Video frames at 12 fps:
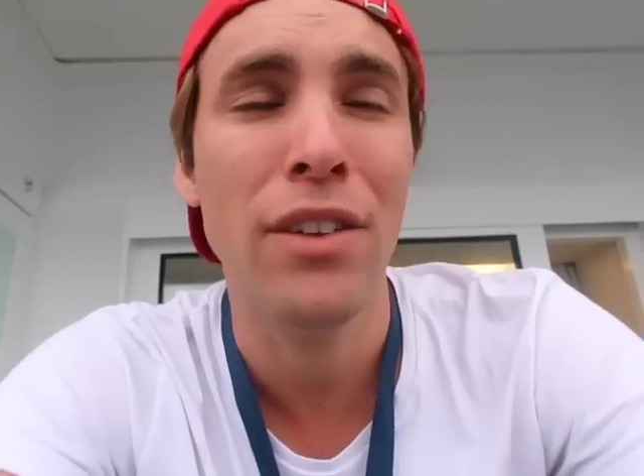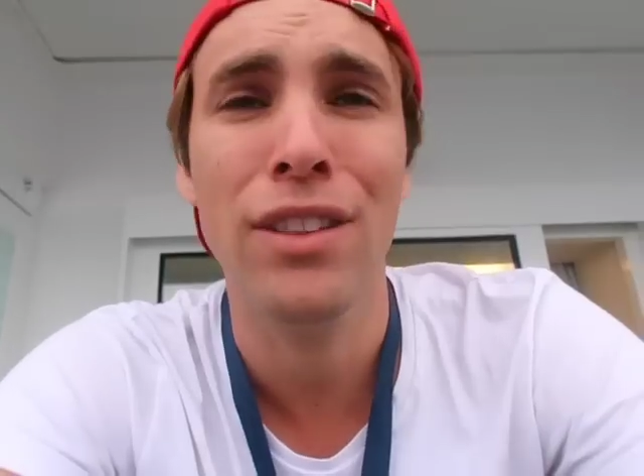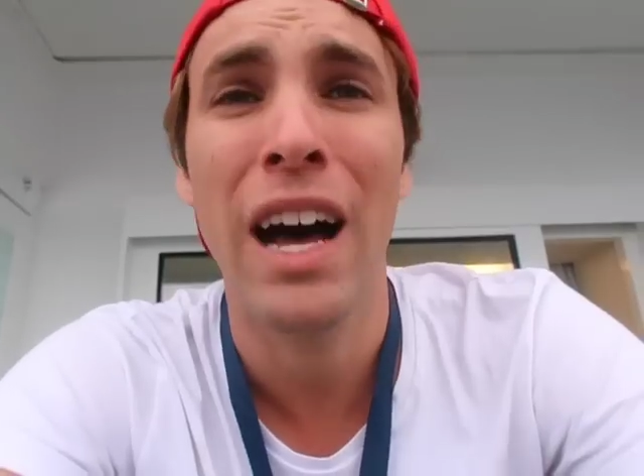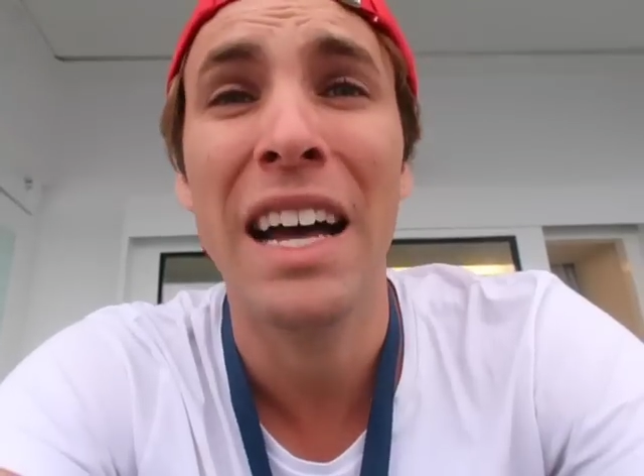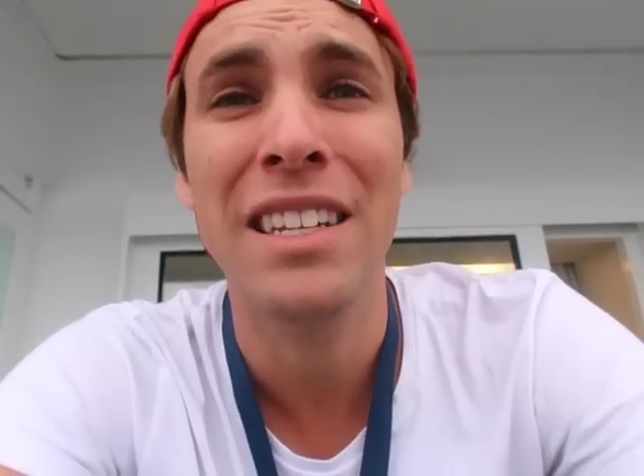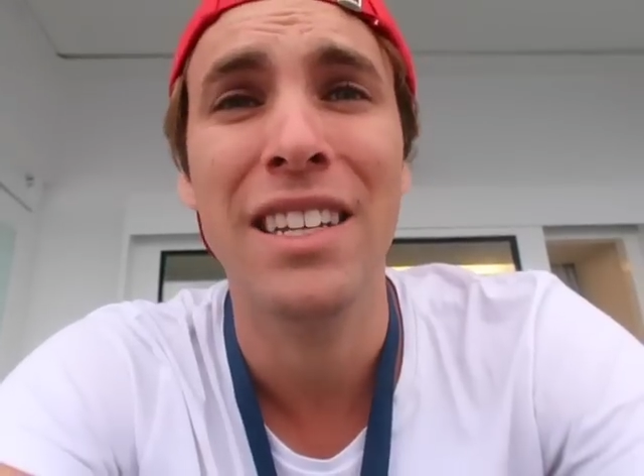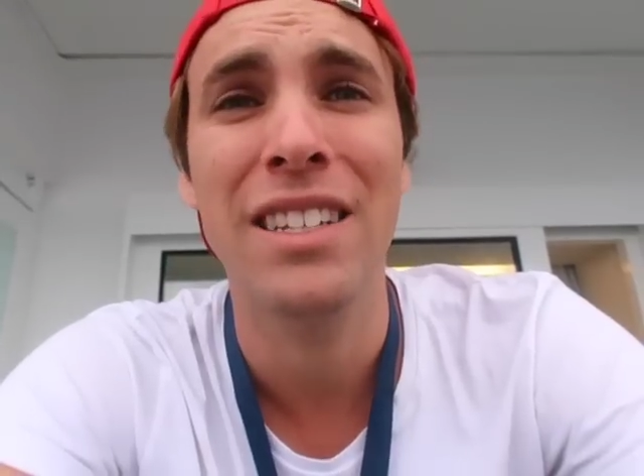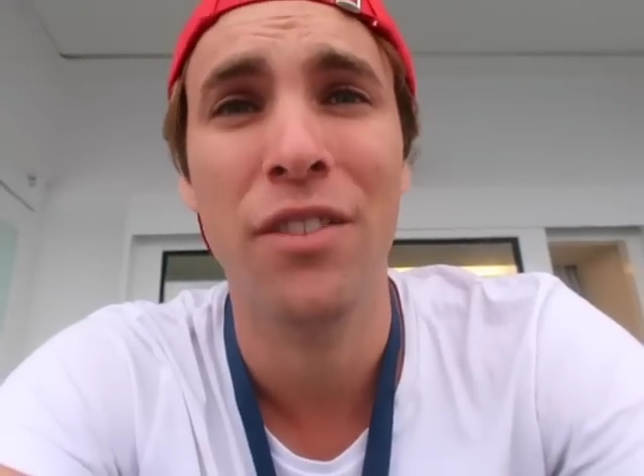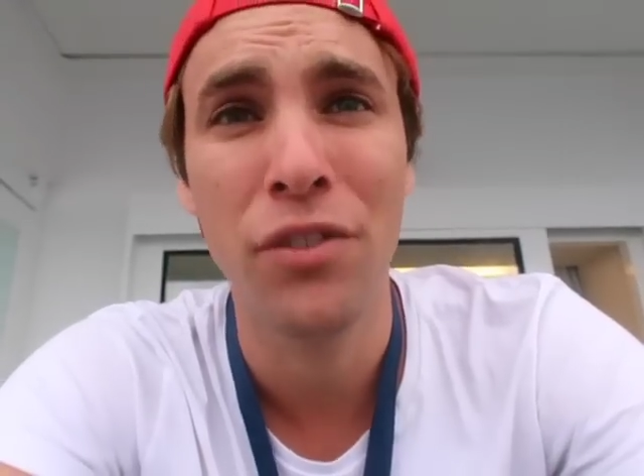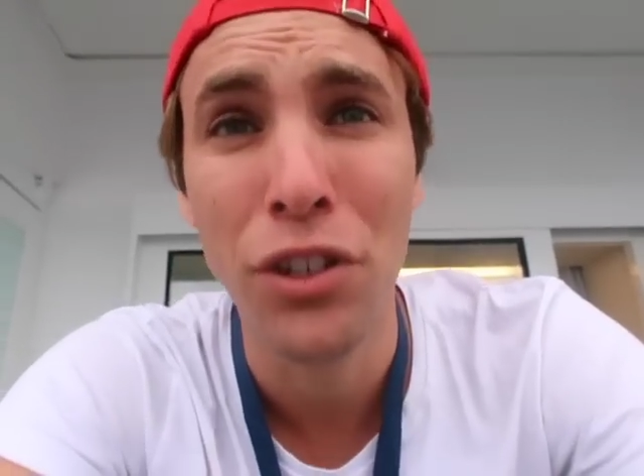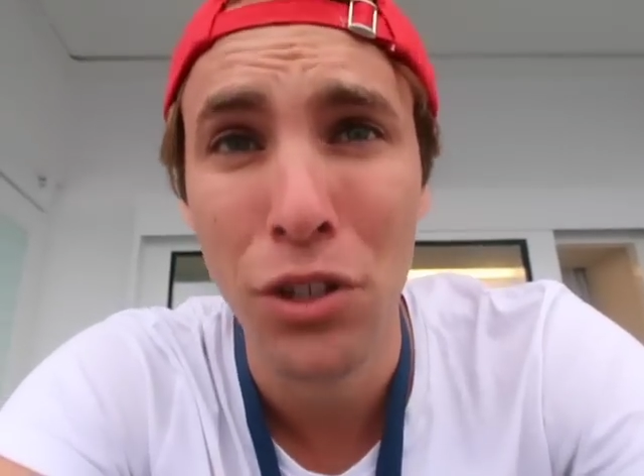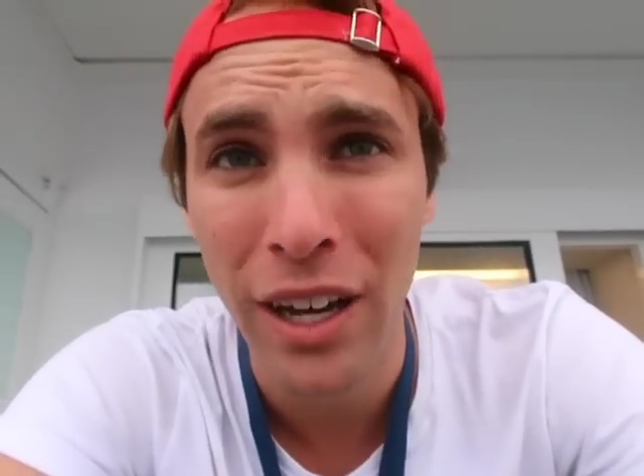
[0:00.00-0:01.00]
I have a lot to
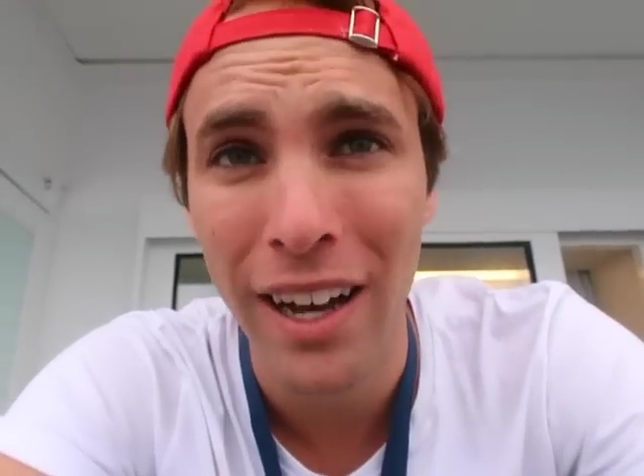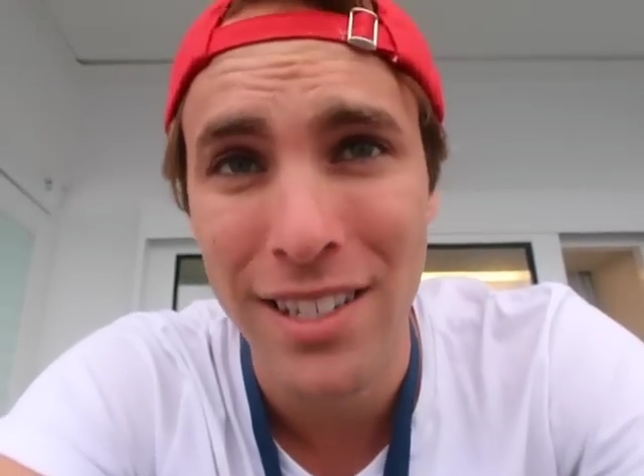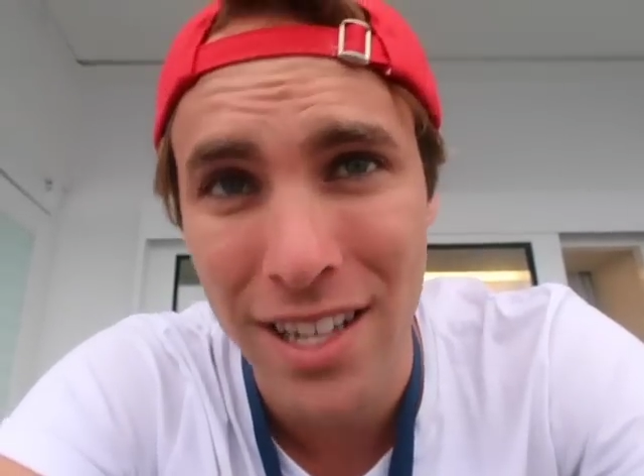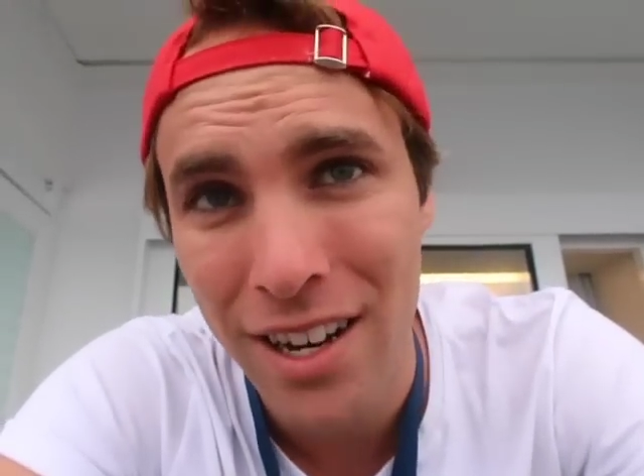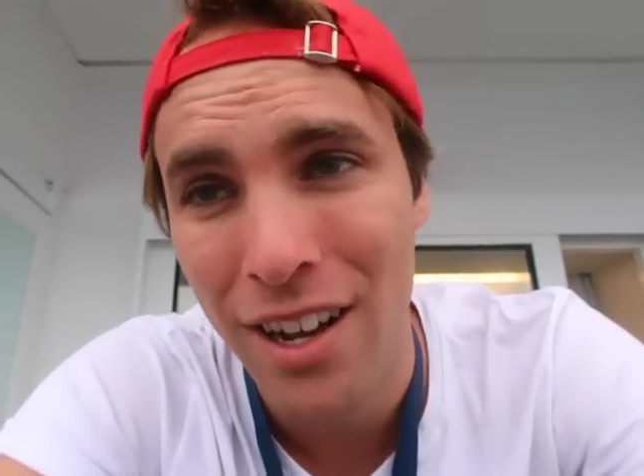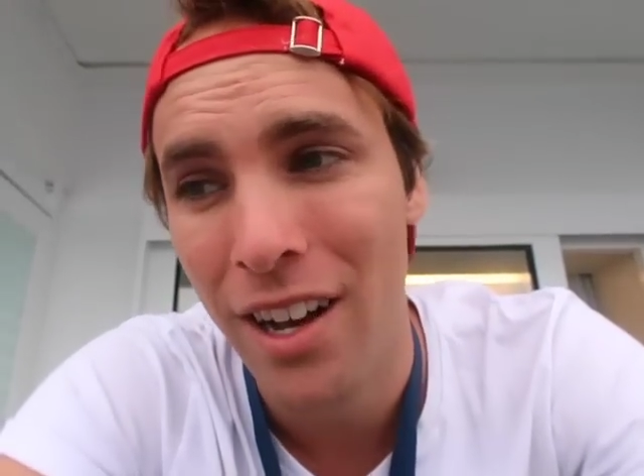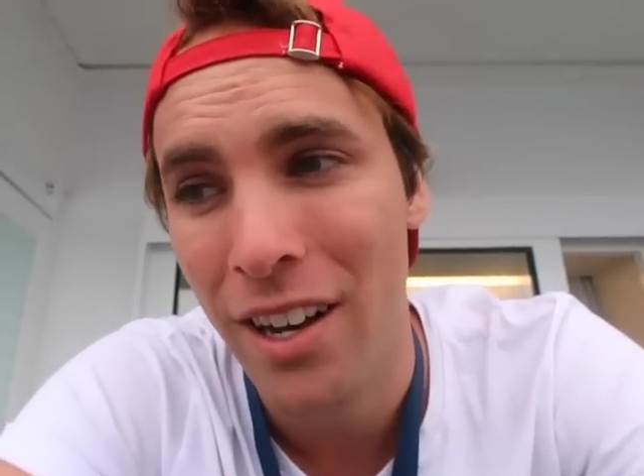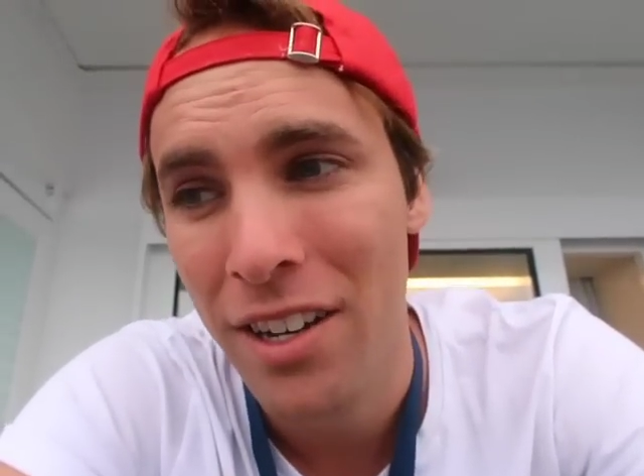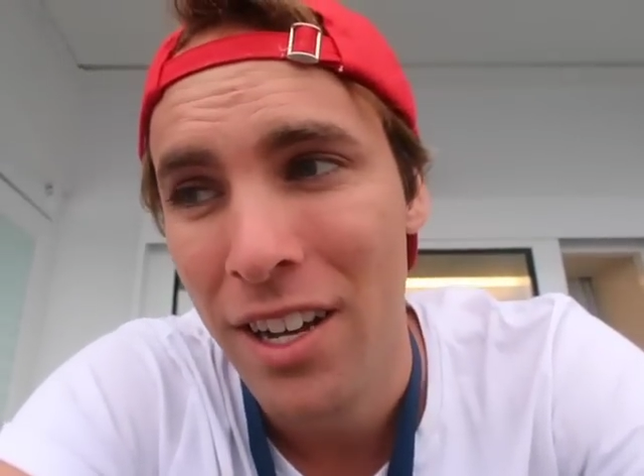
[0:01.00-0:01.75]
fill you guys in on.